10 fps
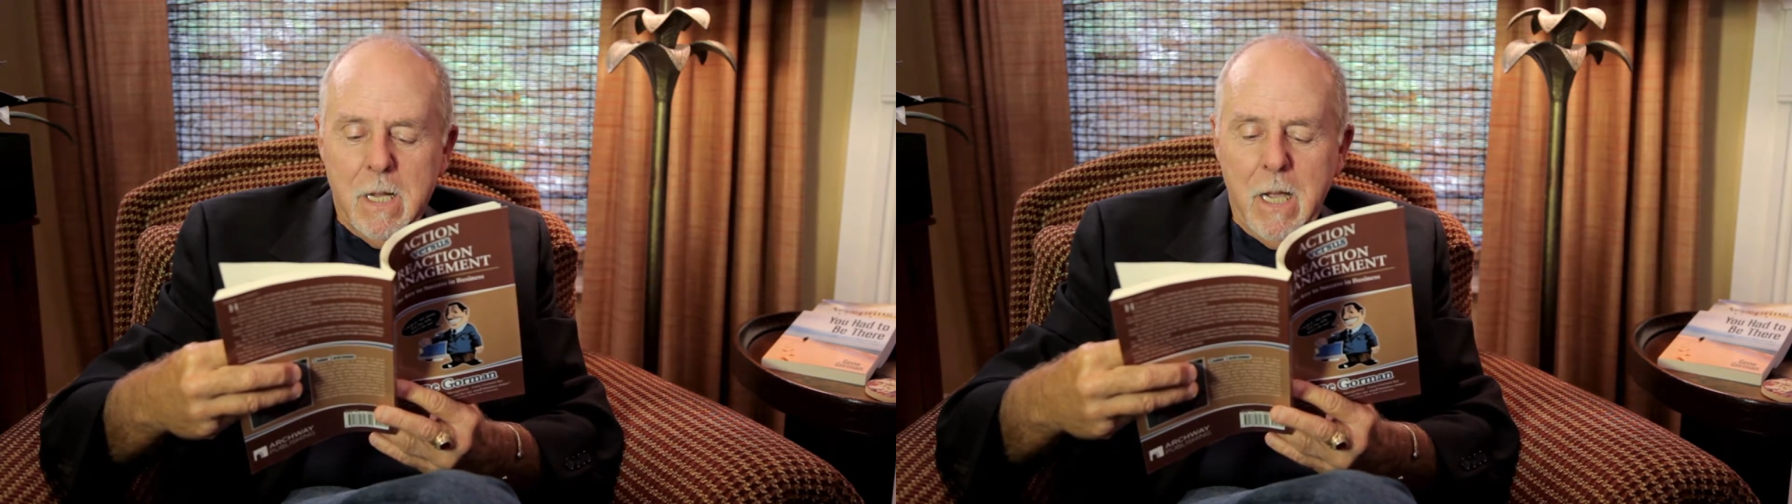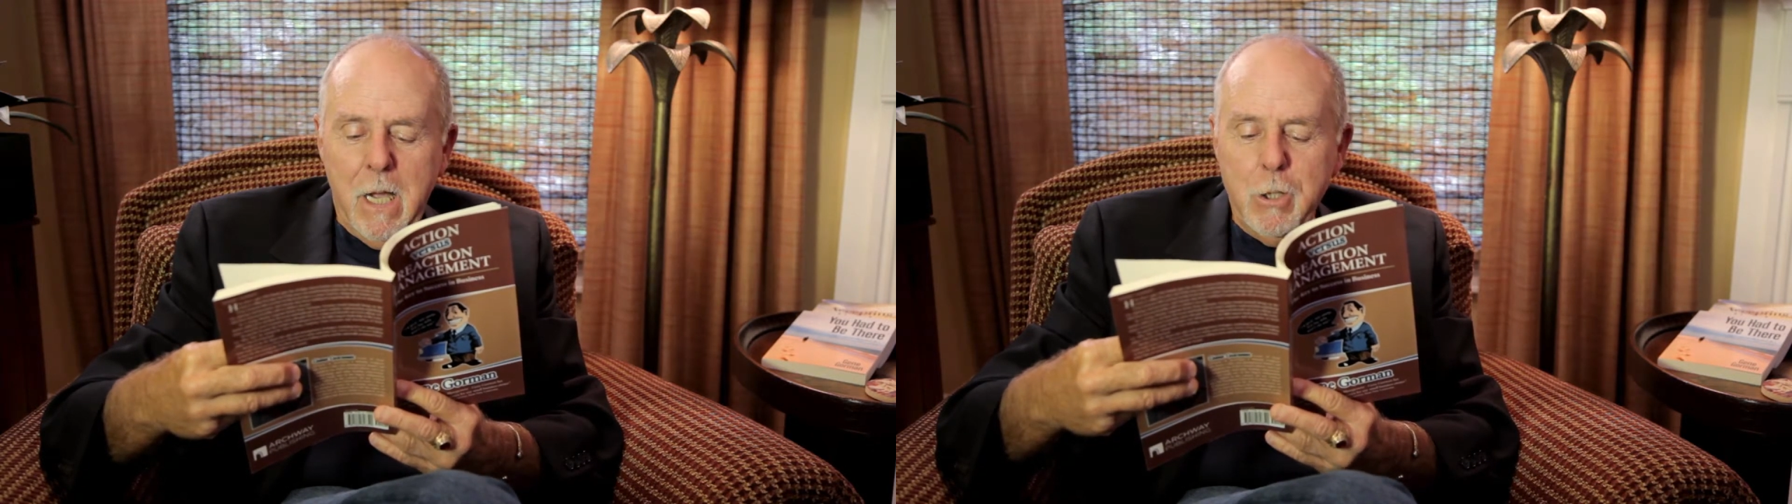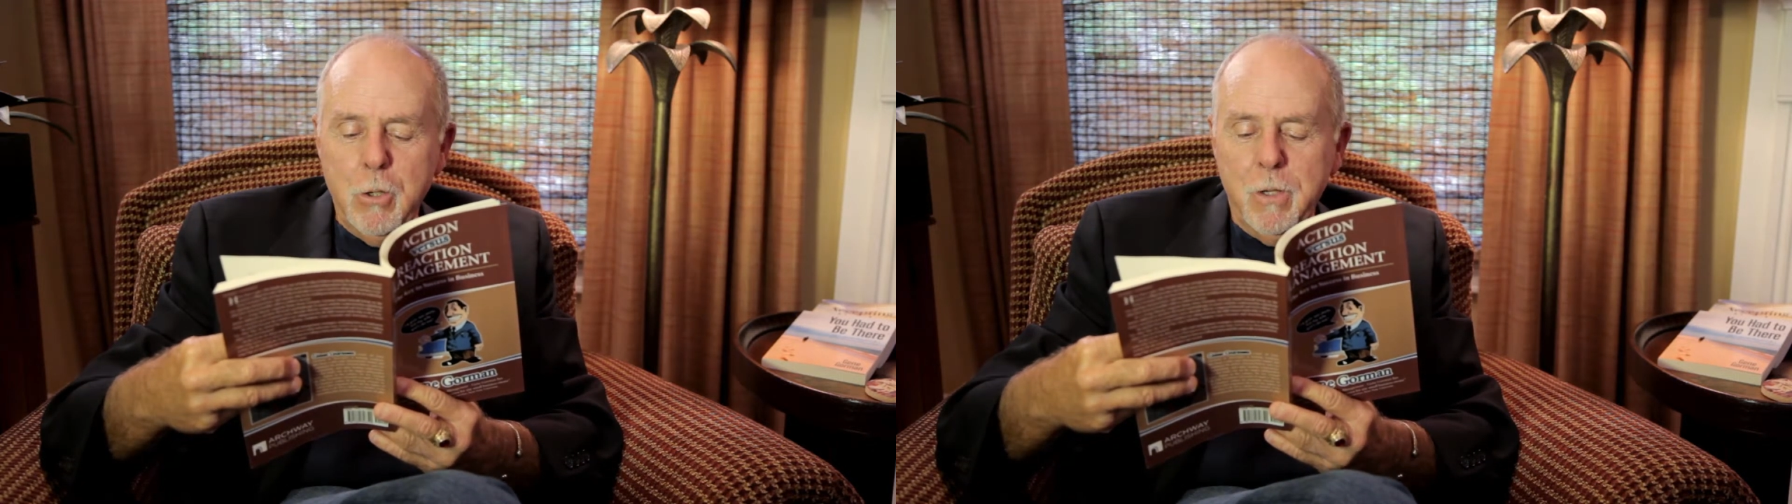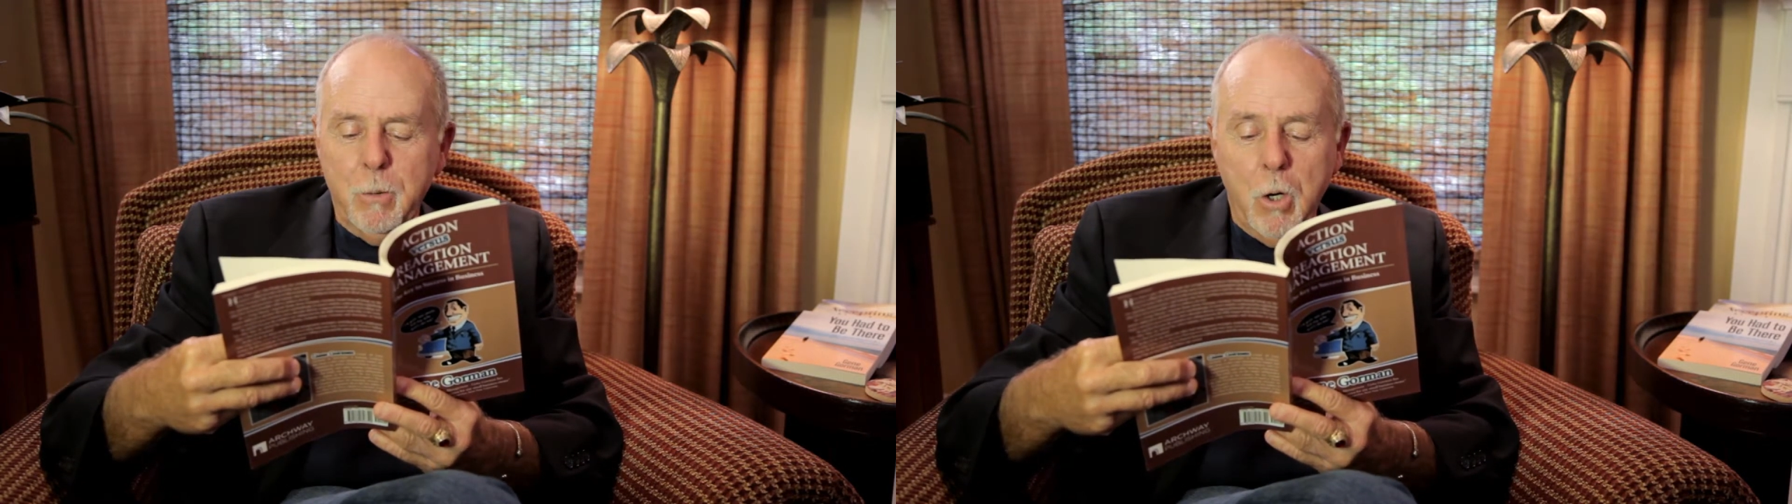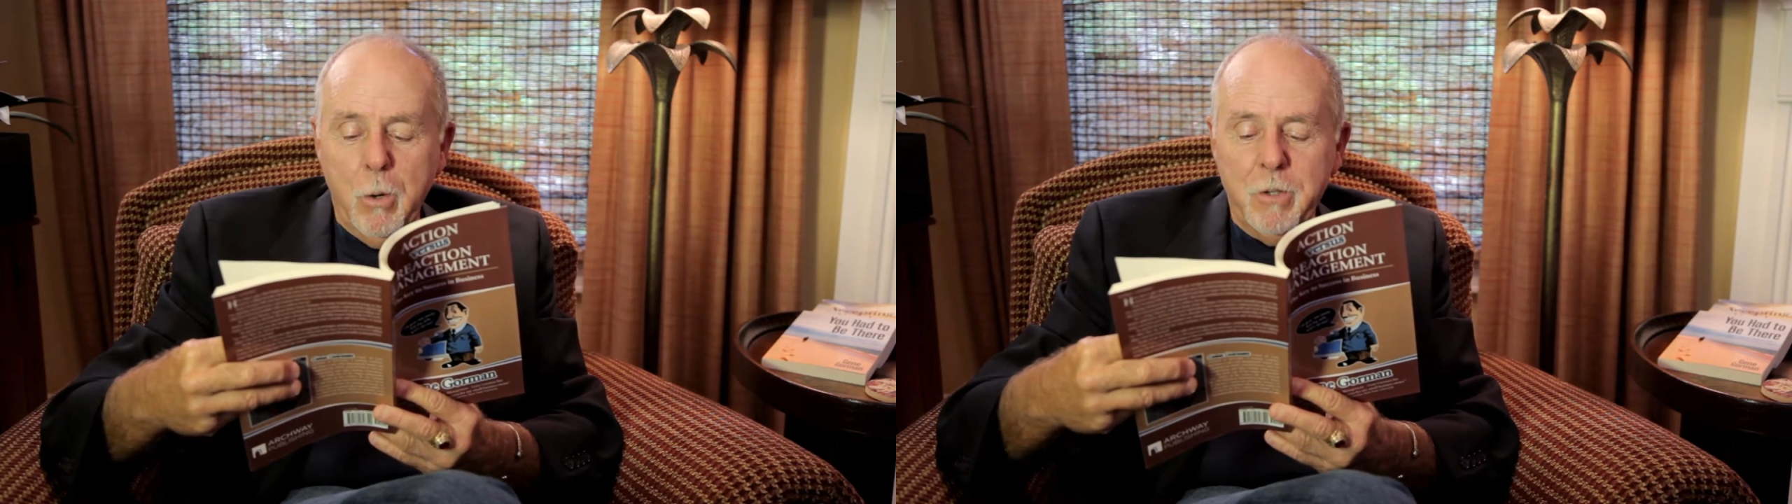I knew there
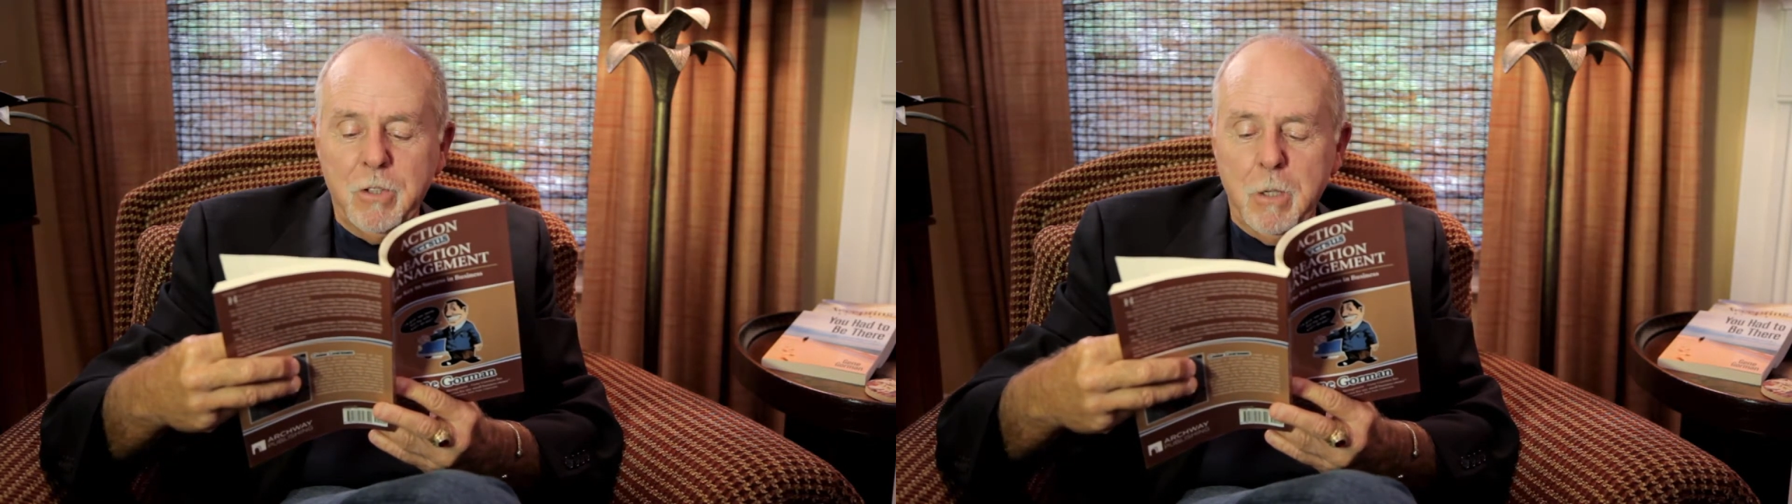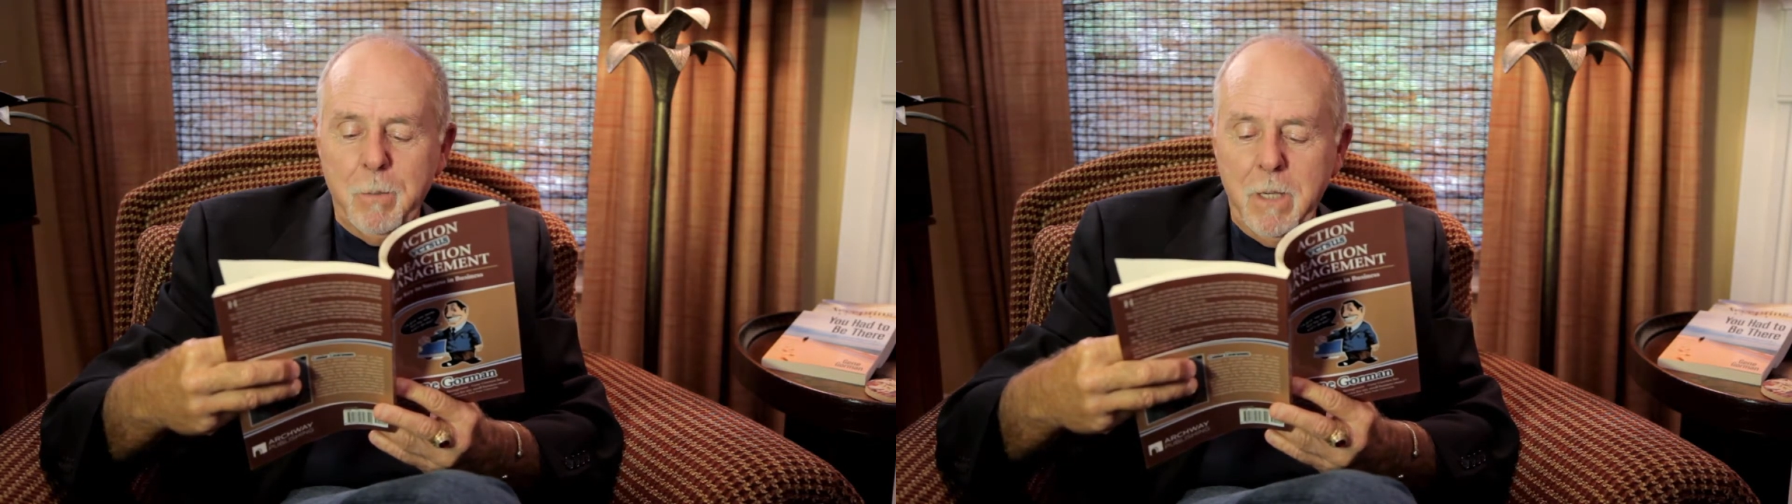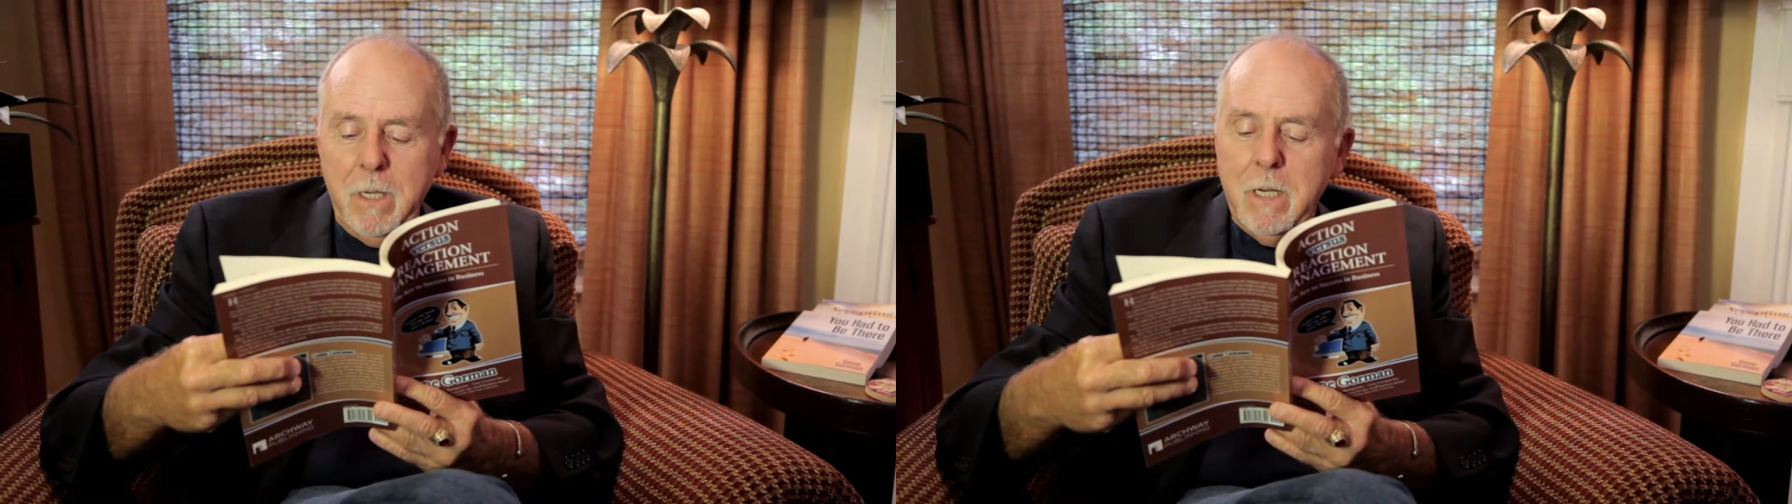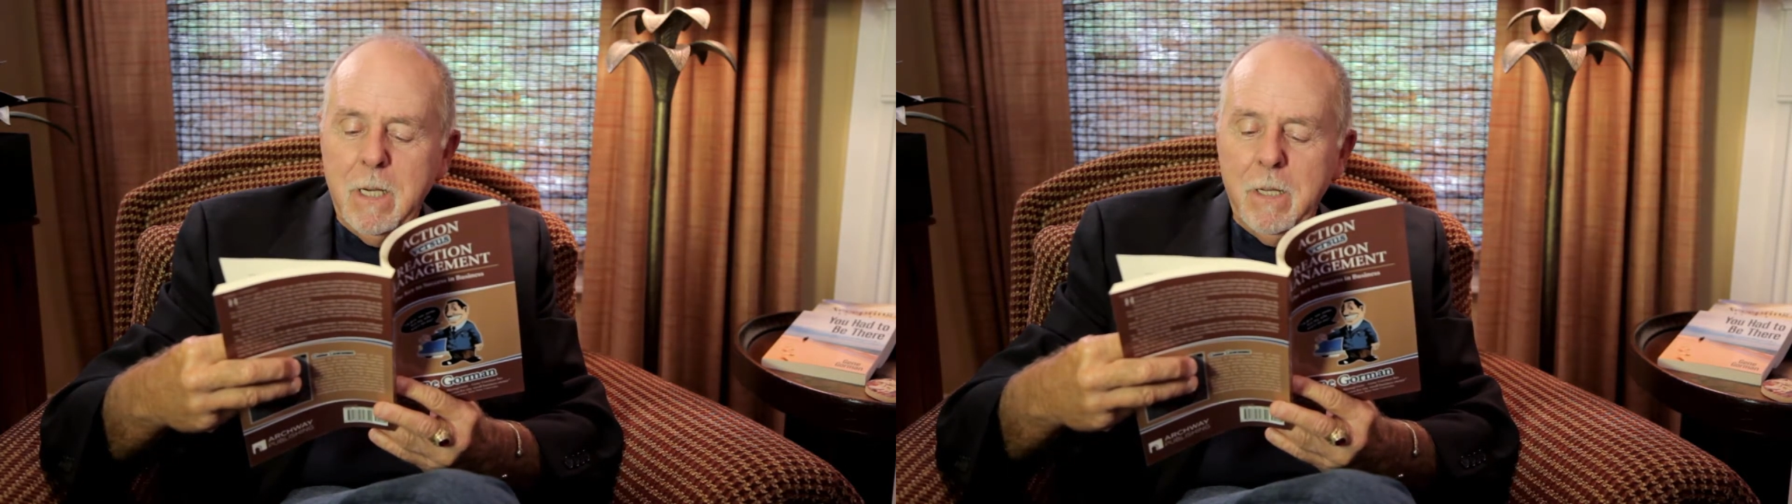were always going to be